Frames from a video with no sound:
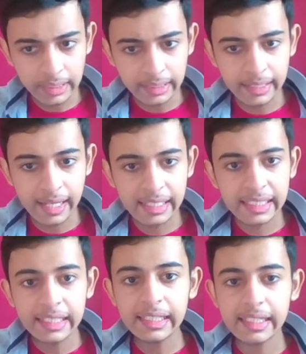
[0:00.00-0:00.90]
Then
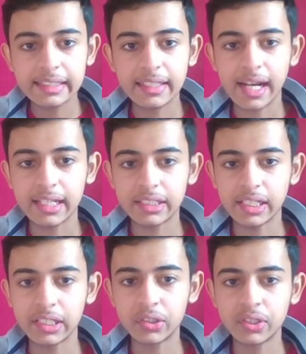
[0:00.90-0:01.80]
E is right
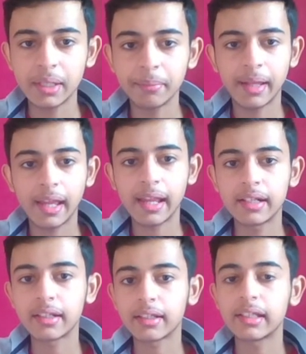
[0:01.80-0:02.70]
atrium,
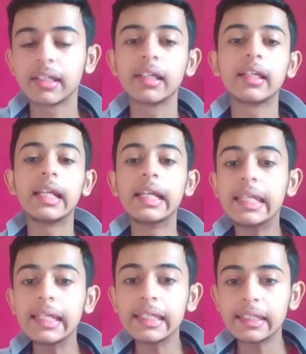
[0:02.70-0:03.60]
and
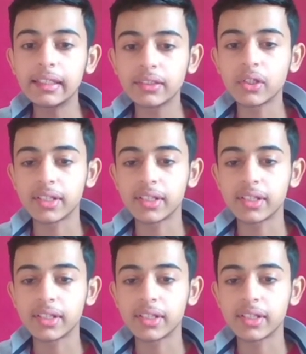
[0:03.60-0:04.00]
C